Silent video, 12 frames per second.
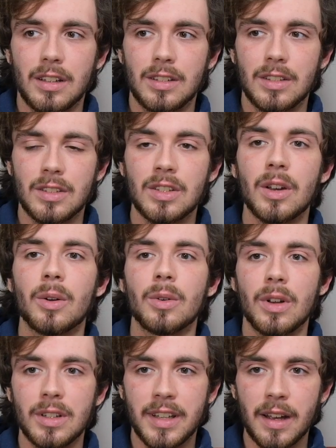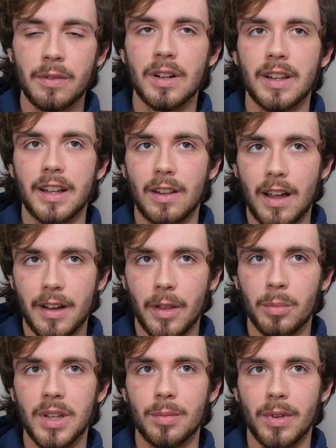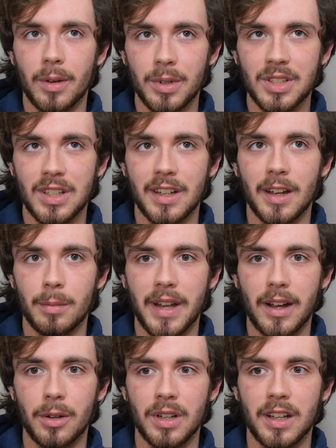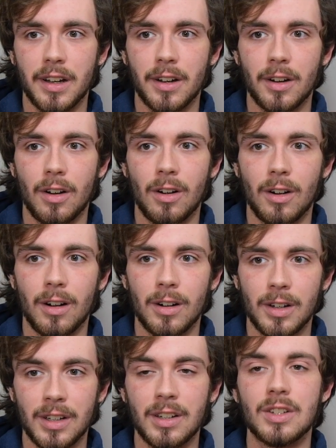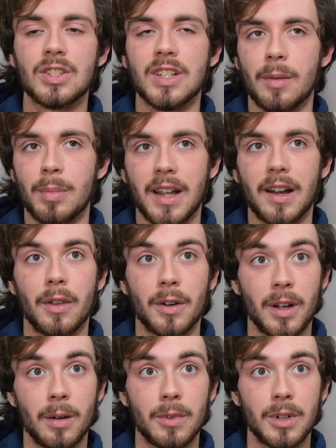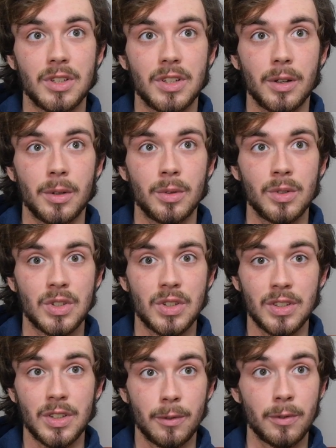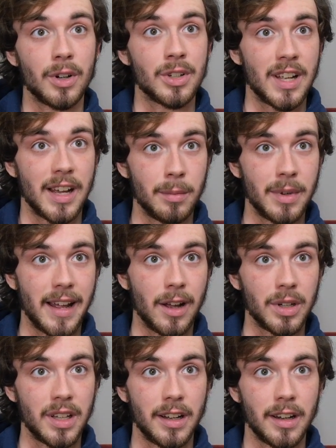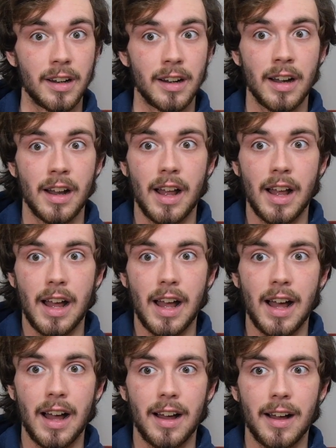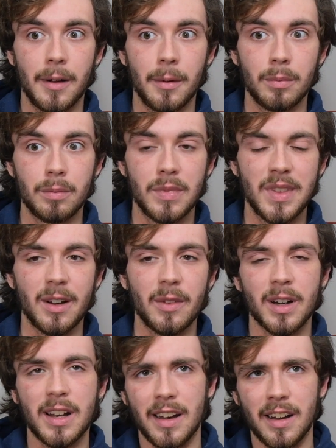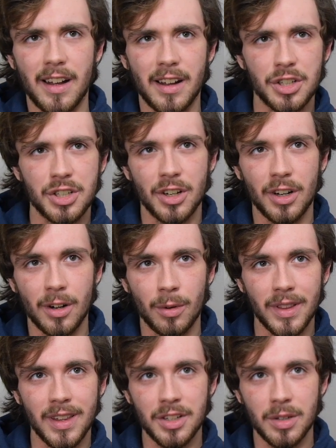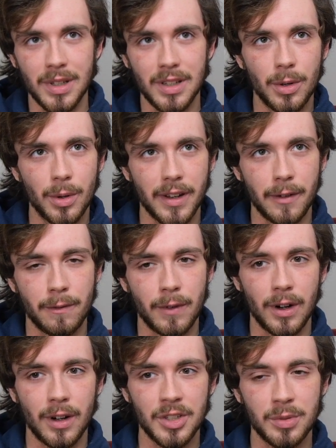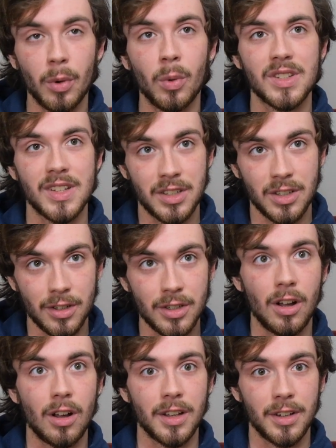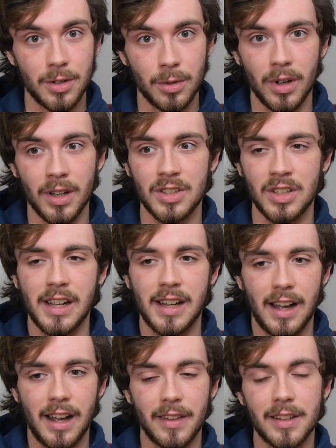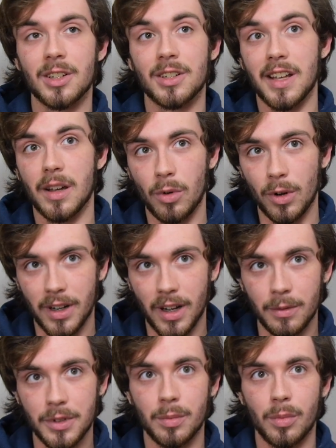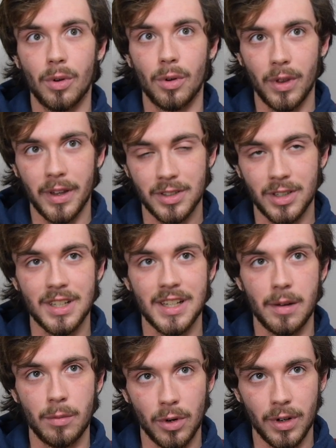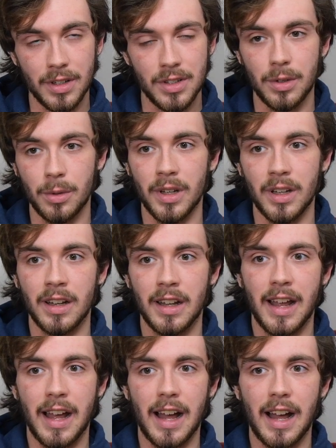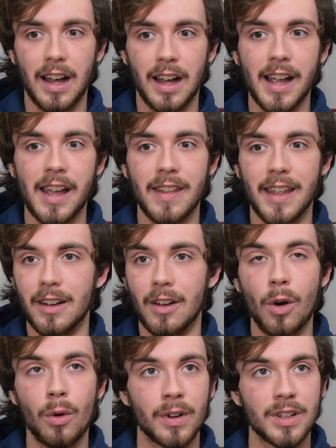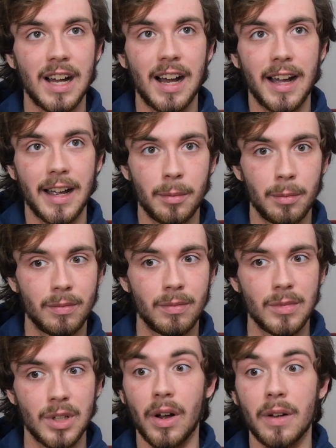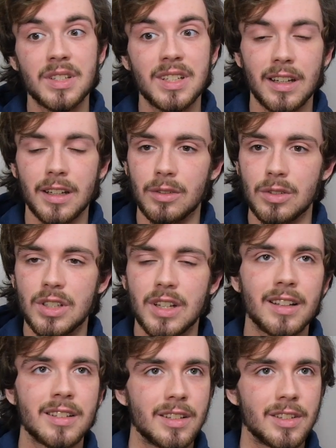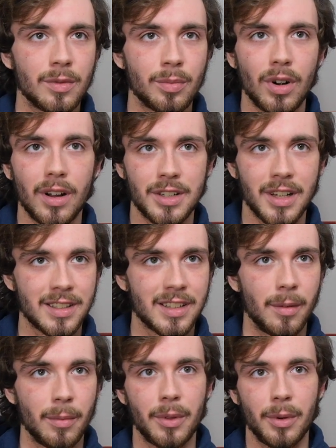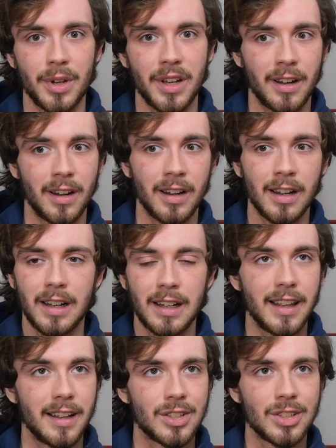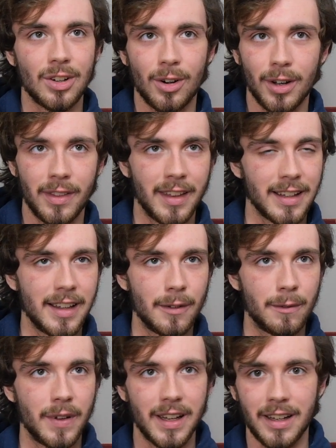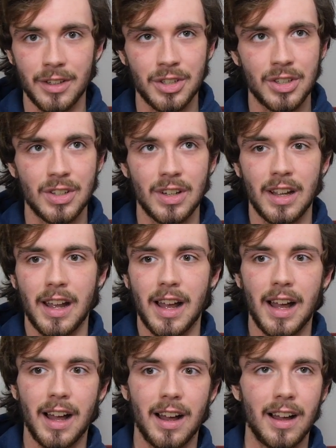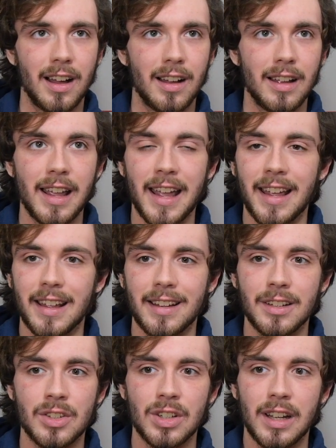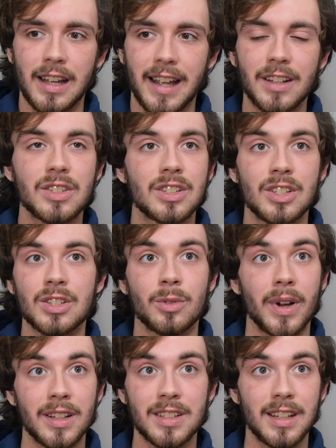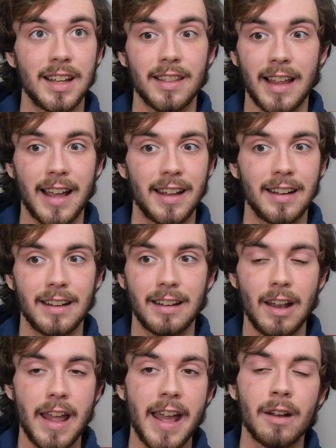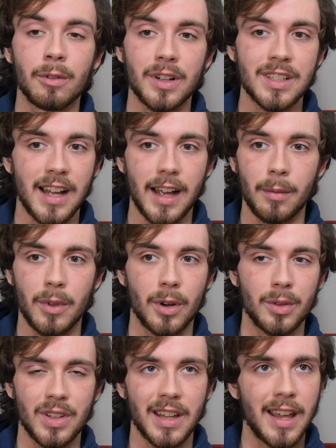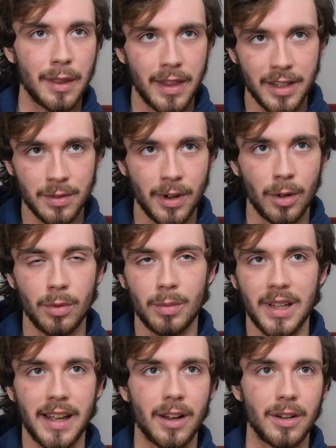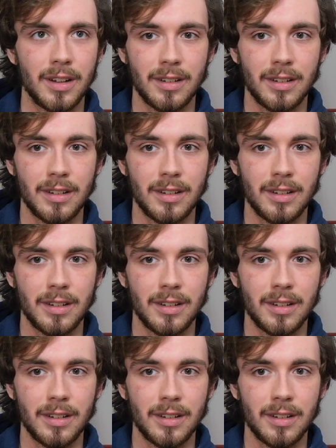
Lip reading: So definitely a lot of the people that we see come down here are stepping out of their comfort zones. This is their first time down here. They're kind of not sure what they should be doing at first, but once they start talking to us, they start to get more comfortable, they start to get more into it. And then over time, I've seen dozens of projects come through here, get started and then get finished. And it's just great seeing that. And every time they're always like, hey, thanks for helping me out.